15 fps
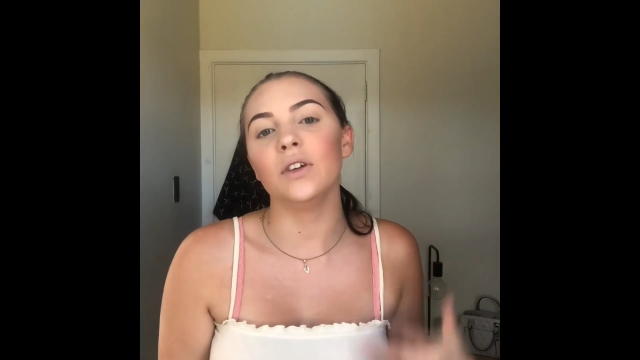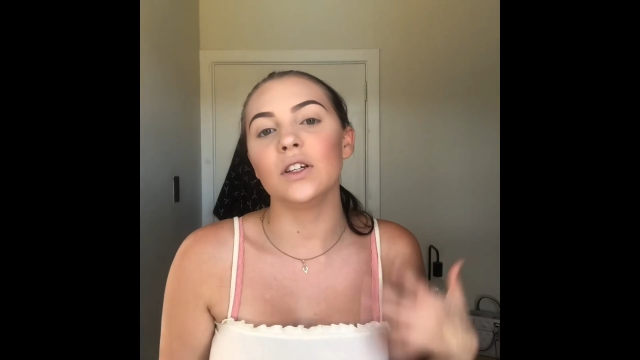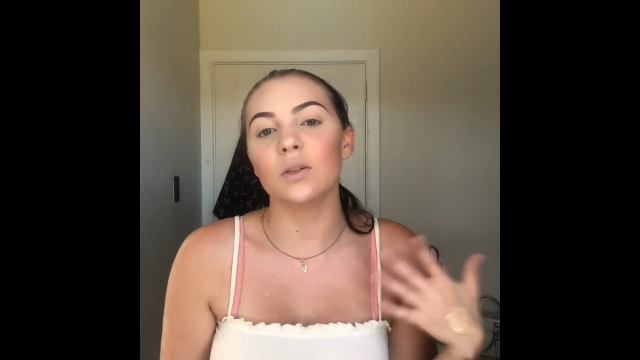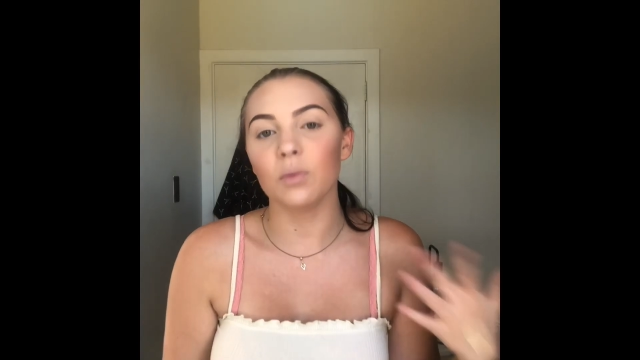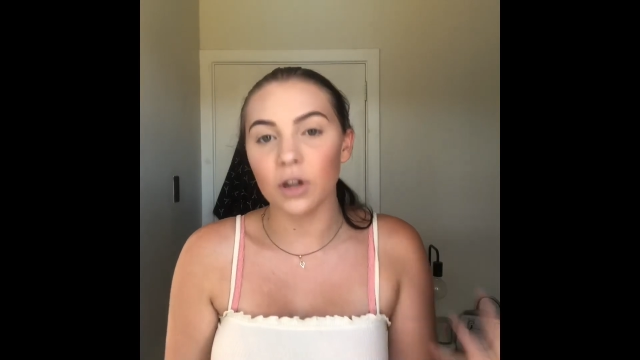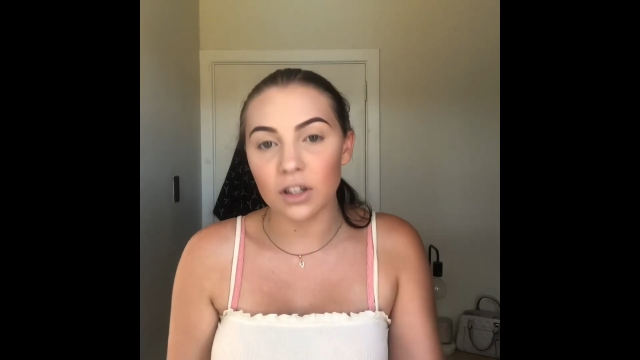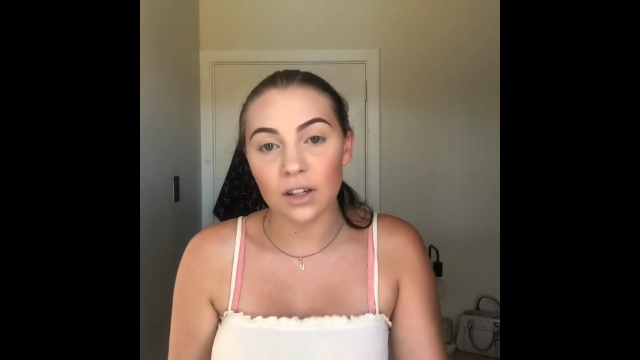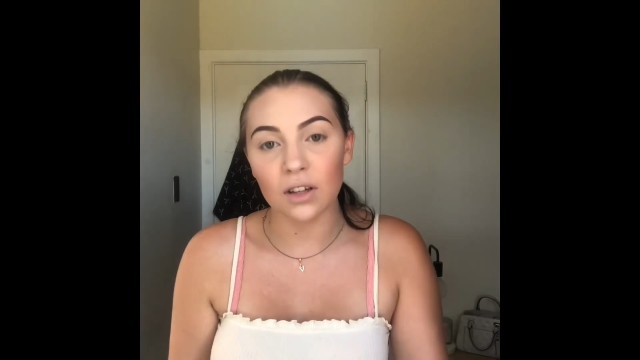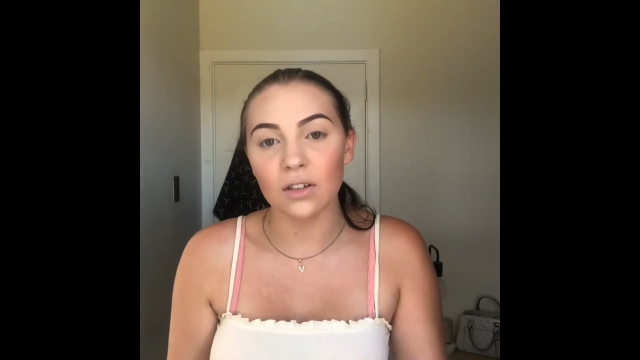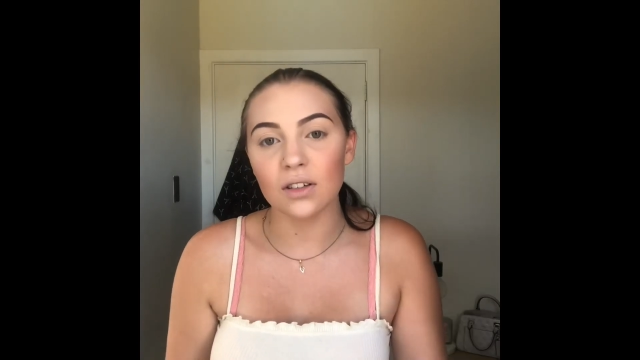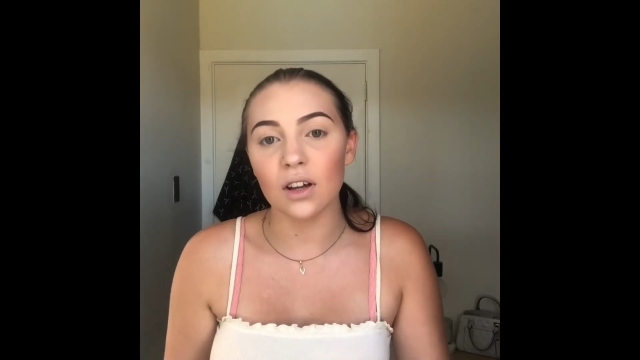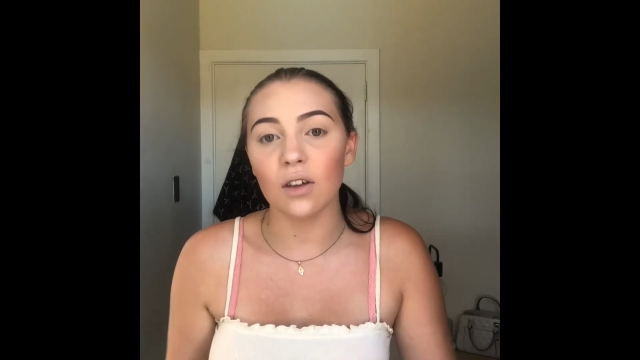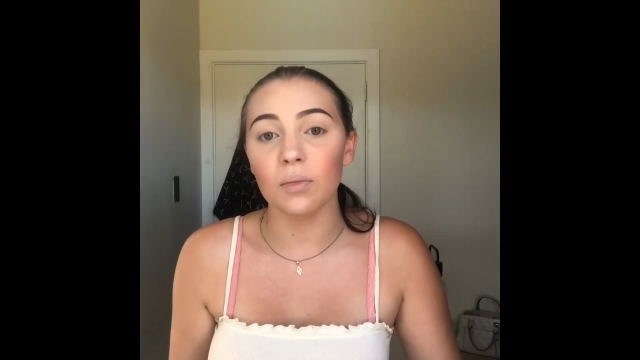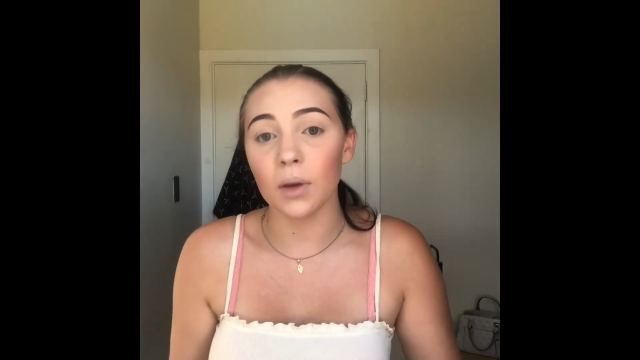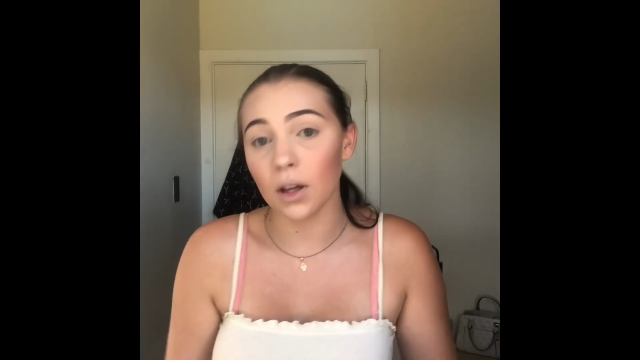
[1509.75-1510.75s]
expressing
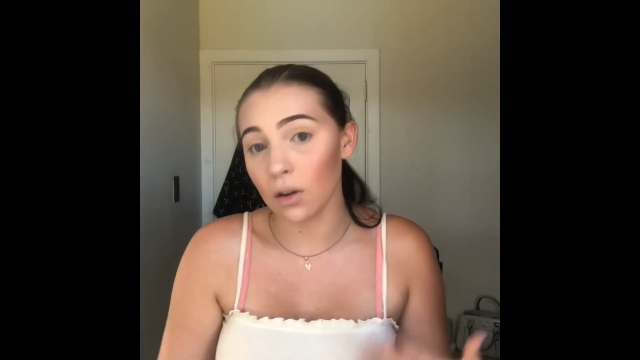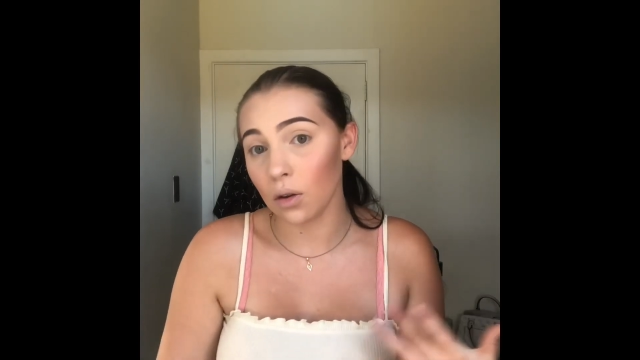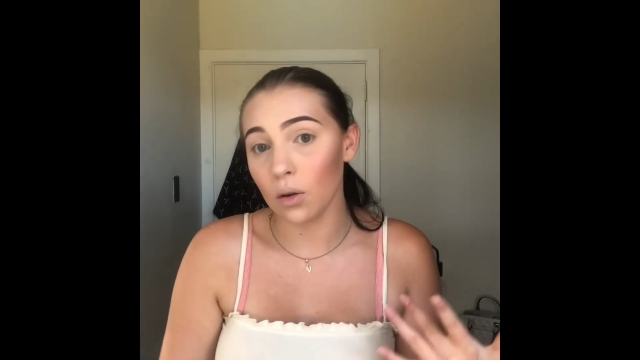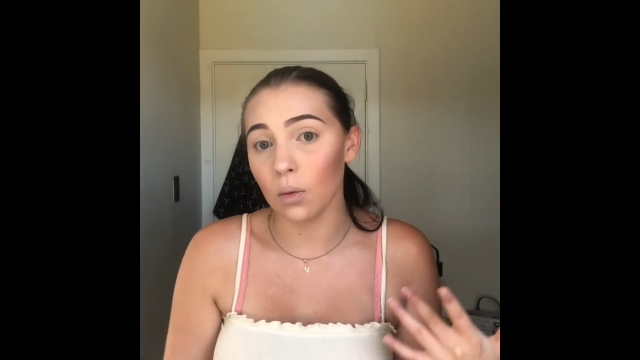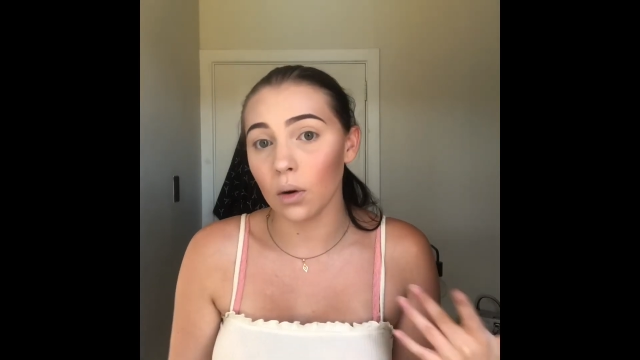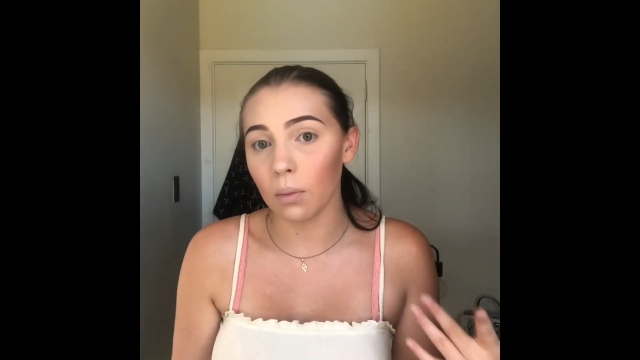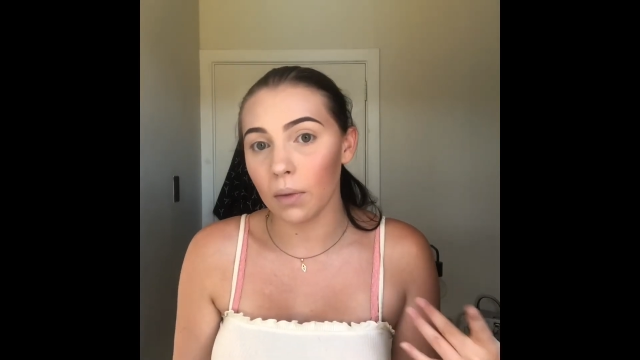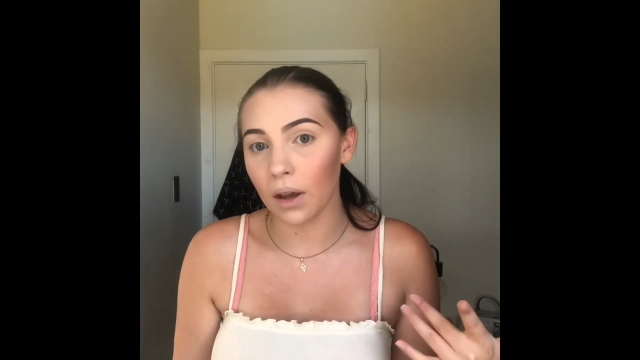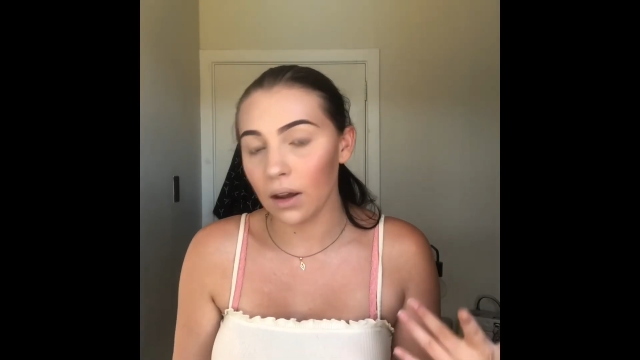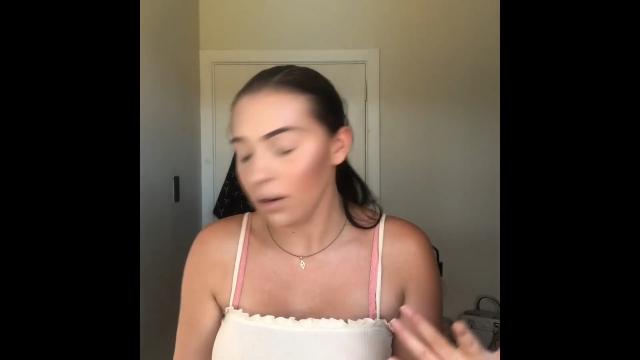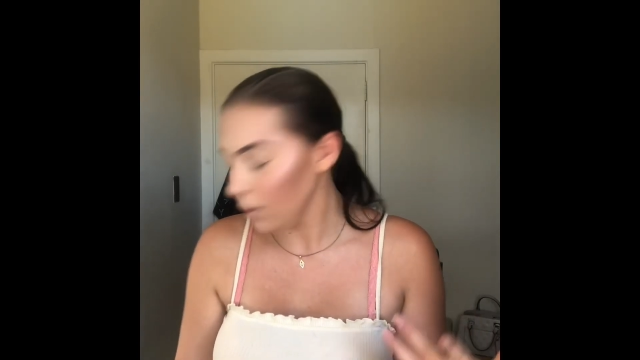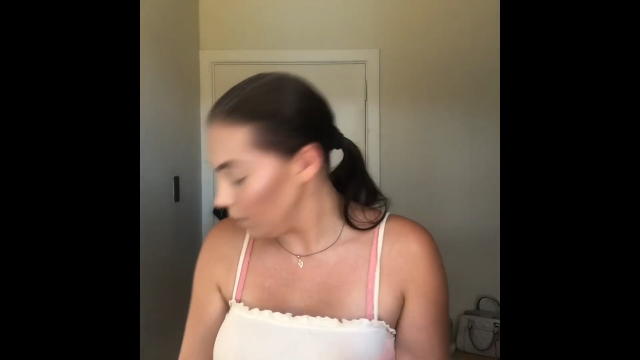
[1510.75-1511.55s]
yourself, being who you want to be.